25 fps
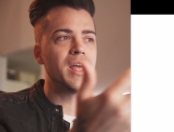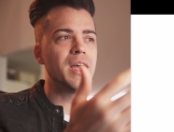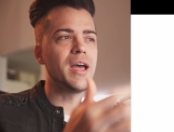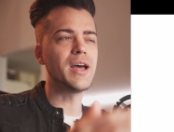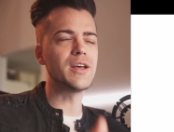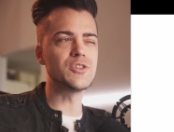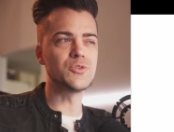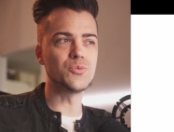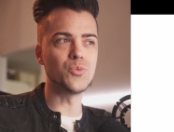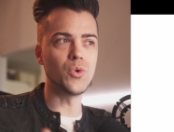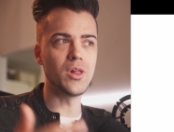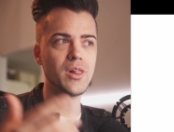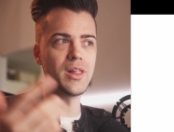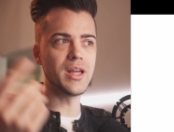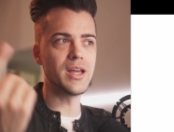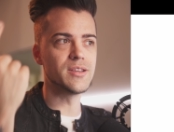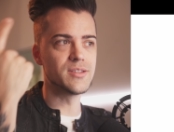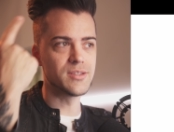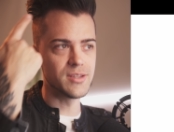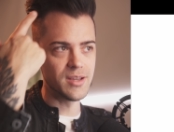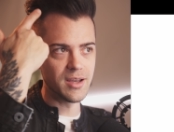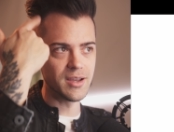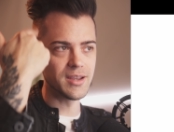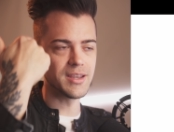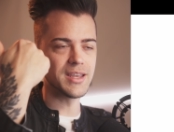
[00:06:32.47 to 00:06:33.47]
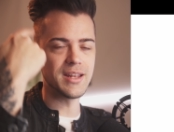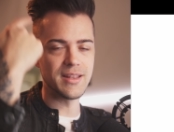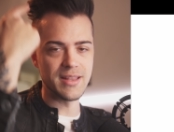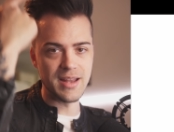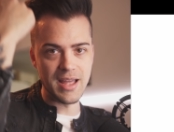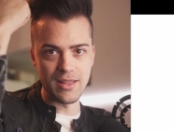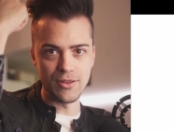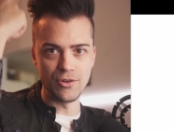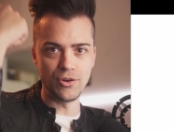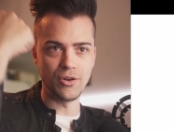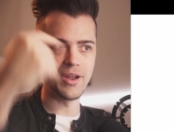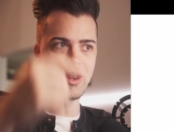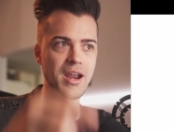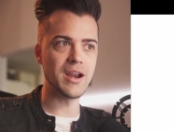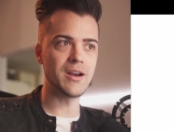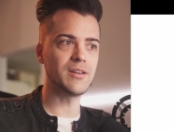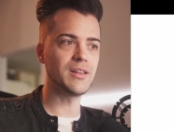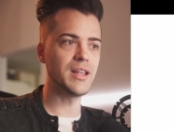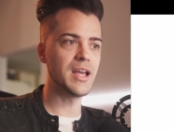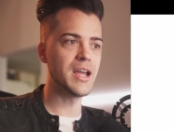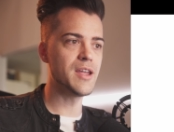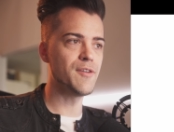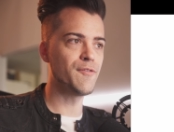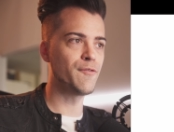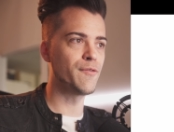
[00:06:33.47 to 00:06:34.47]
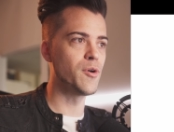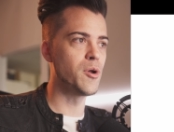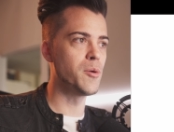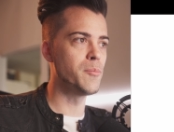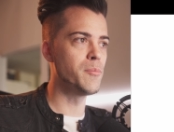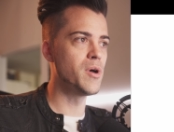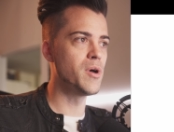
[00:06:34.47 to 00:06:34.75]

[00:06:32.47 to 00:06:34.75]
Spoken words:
as well as getting that little hair light from